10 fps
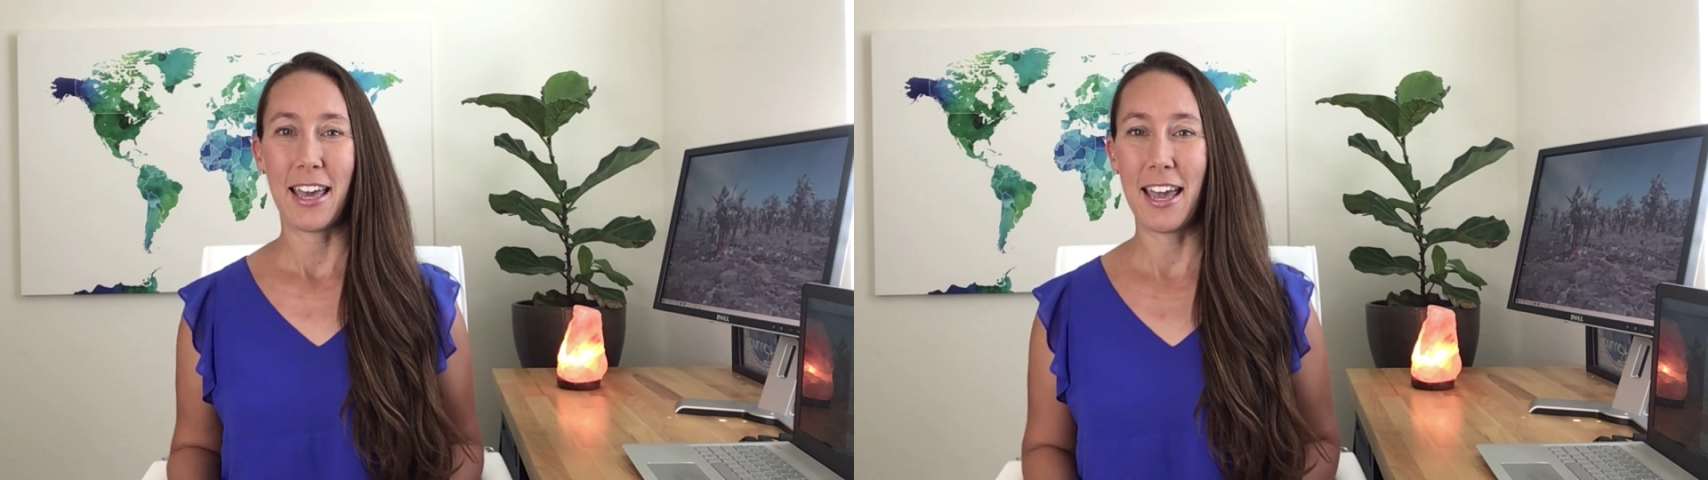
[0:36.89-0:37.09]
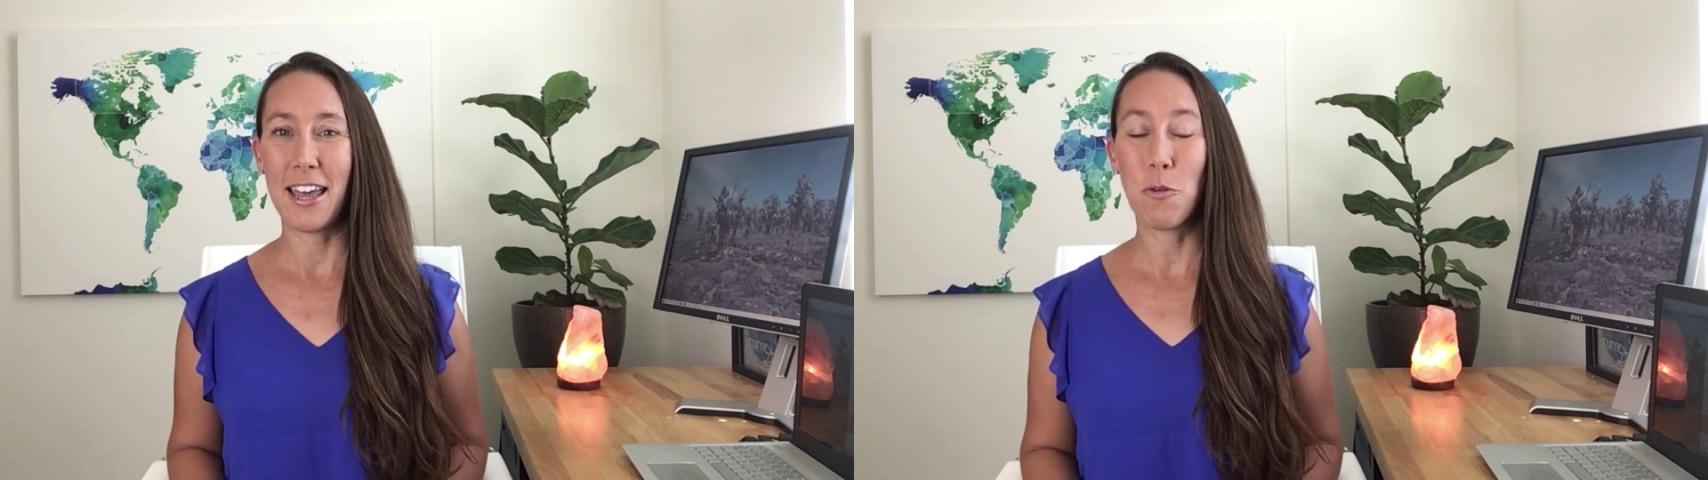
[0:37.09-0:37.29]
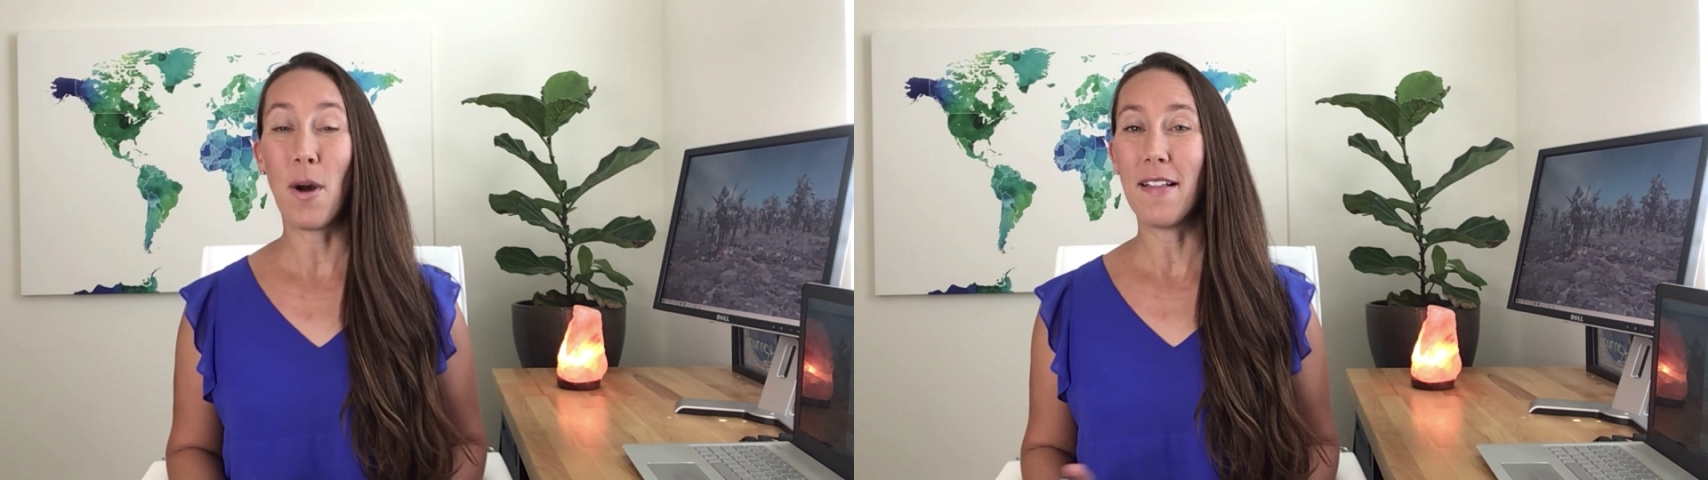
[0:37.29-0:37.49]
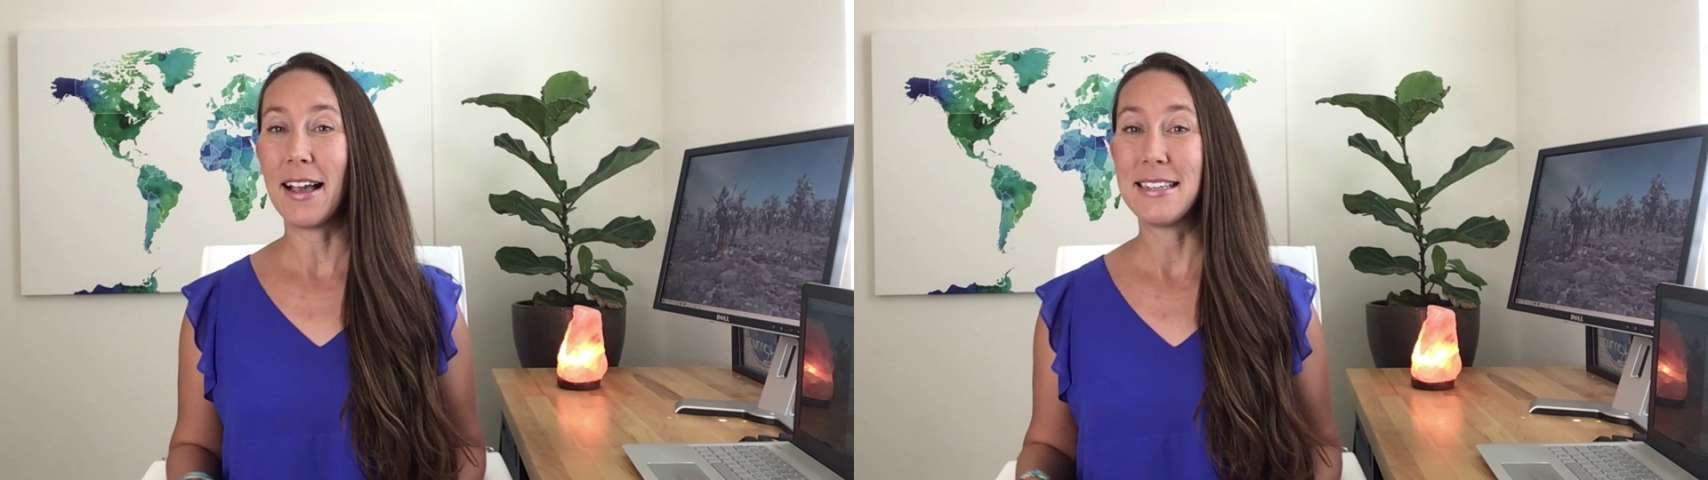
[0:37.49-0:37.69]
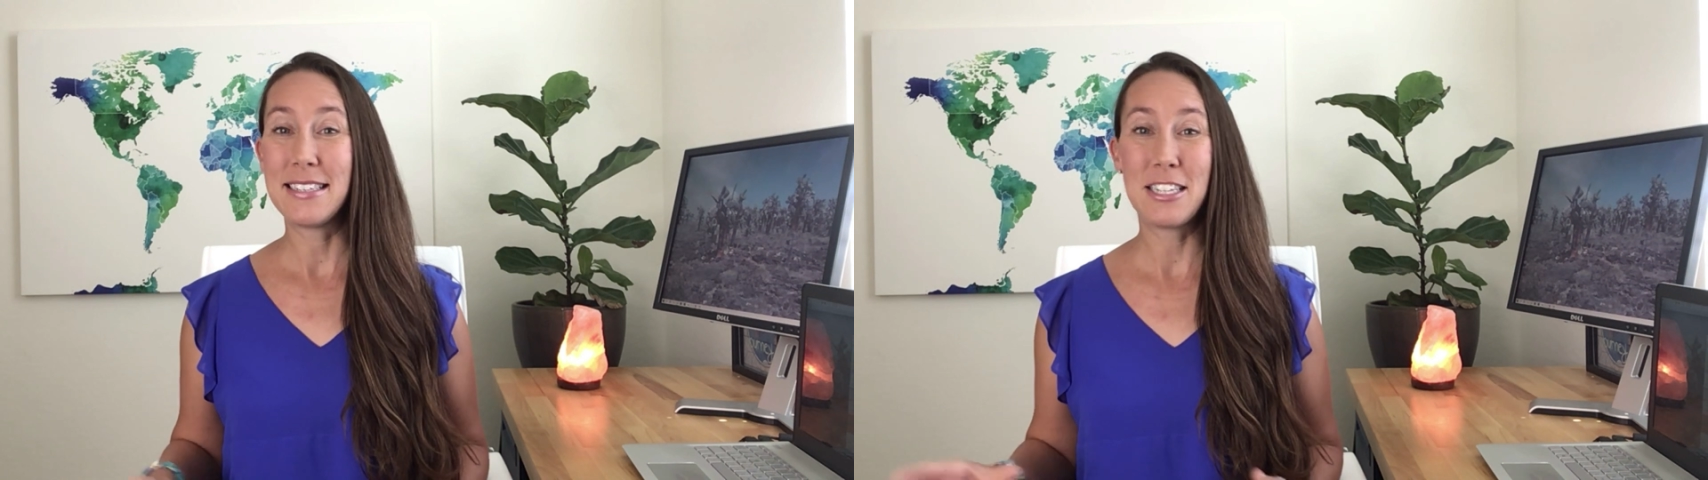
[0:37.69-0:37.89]
And while
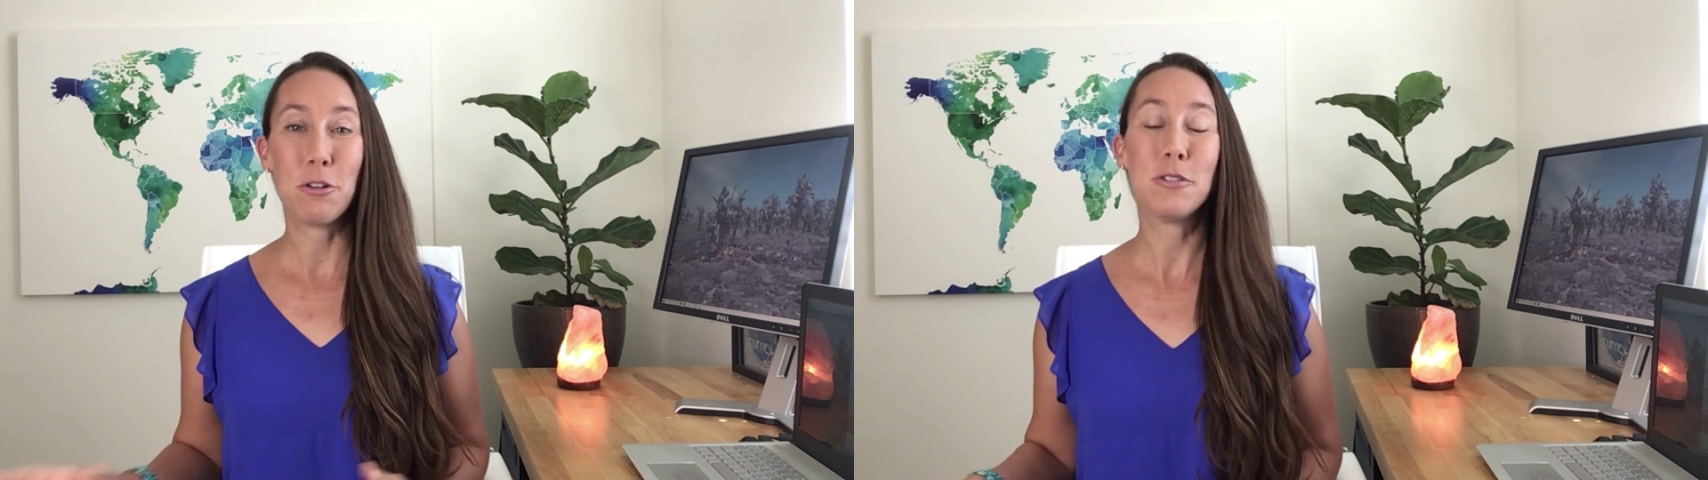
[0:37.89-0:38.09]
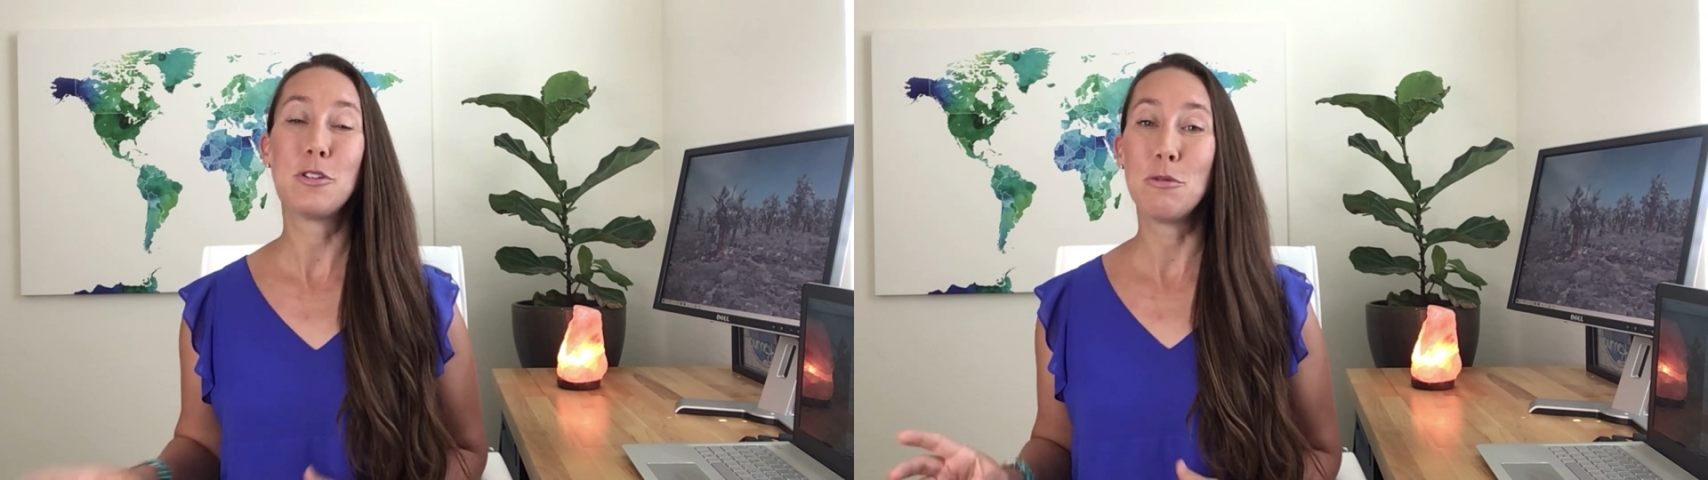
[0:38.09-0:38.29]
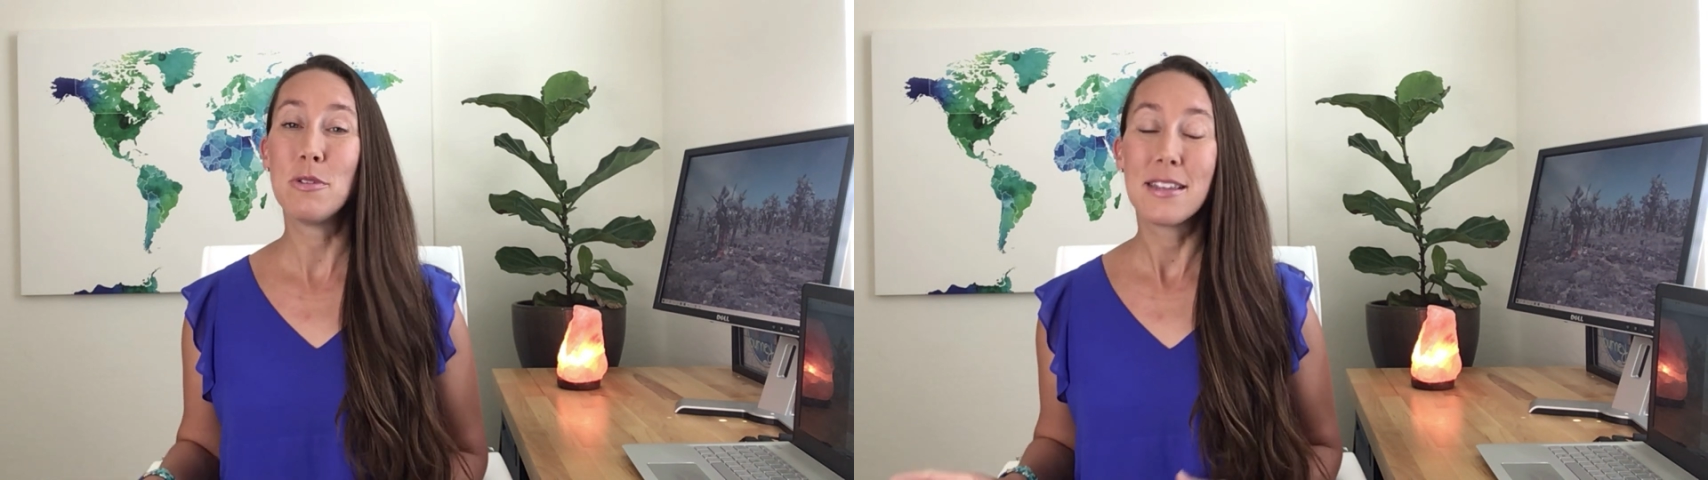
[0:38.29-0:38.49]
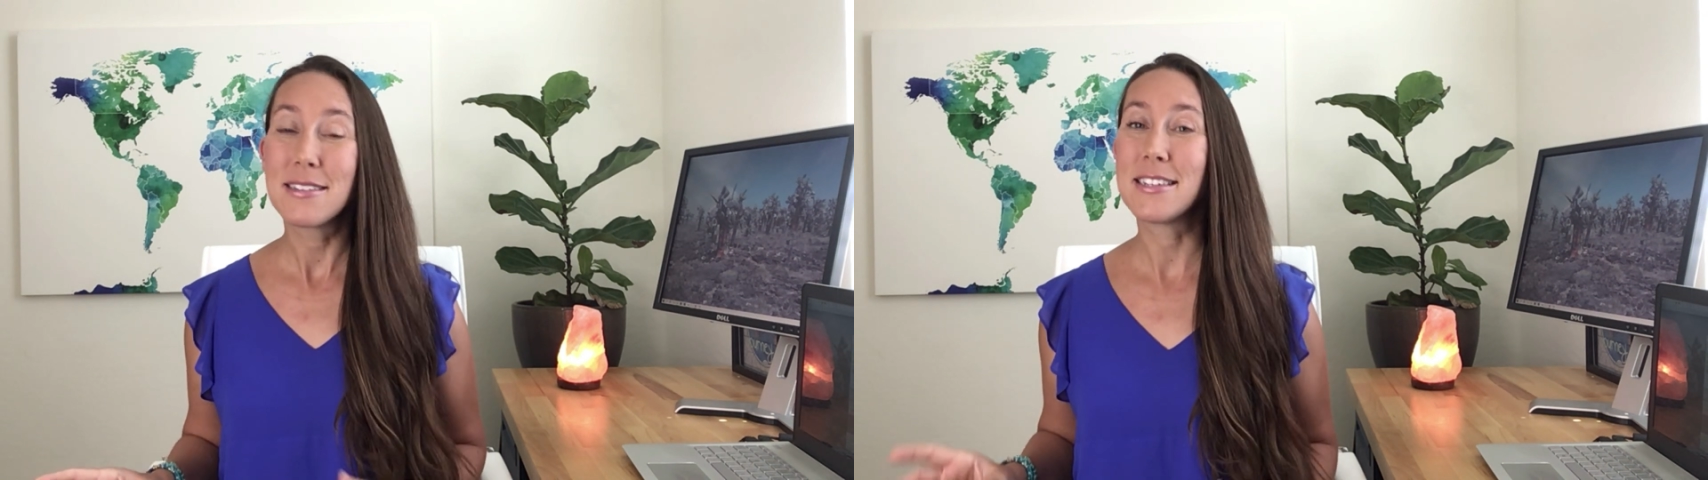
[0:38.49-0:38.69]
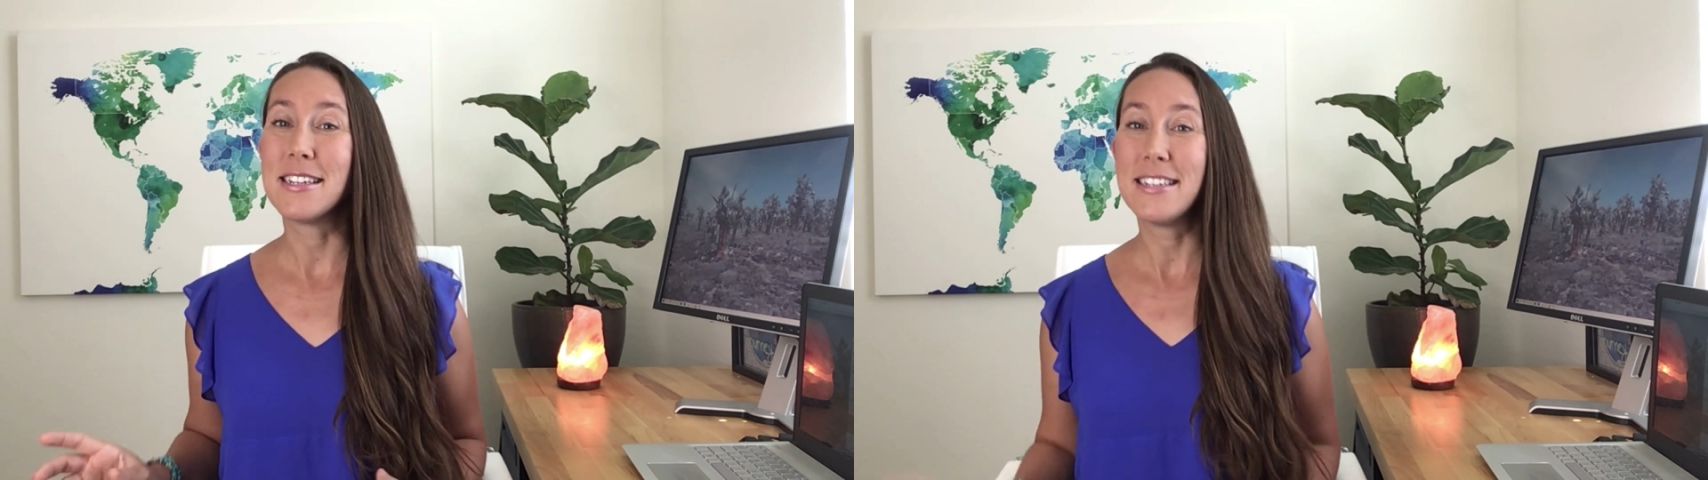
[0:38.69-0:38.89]
I still do
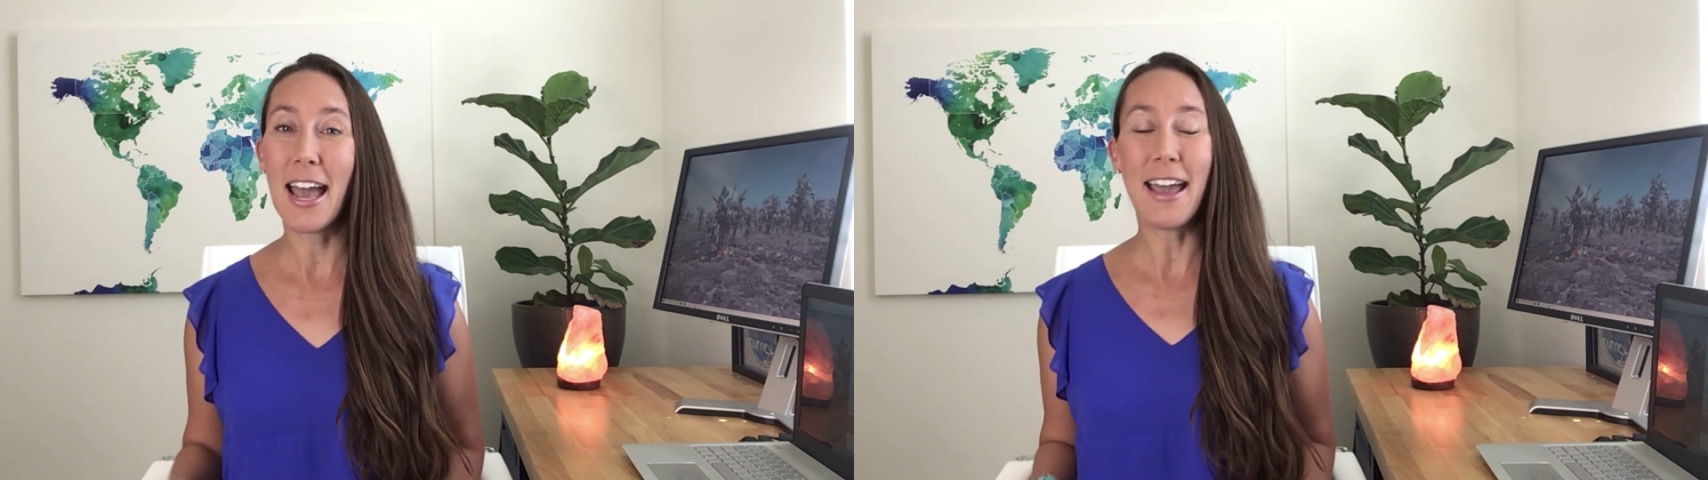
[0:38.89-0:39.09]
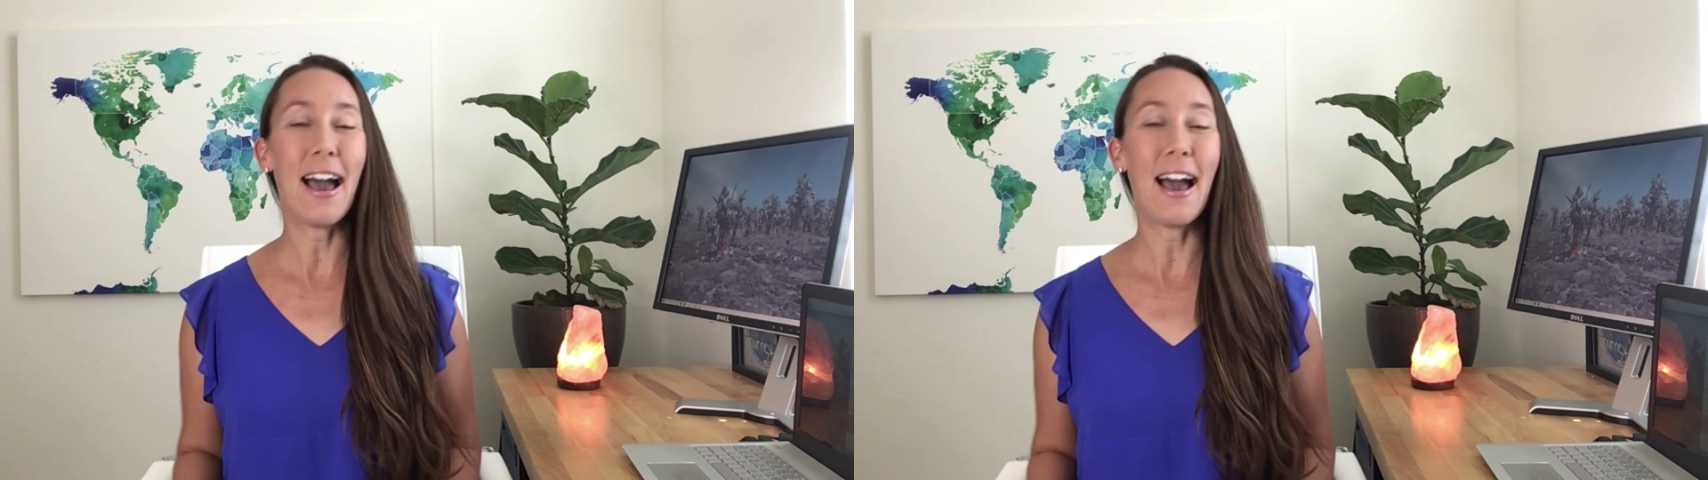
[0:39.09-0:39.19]
this today,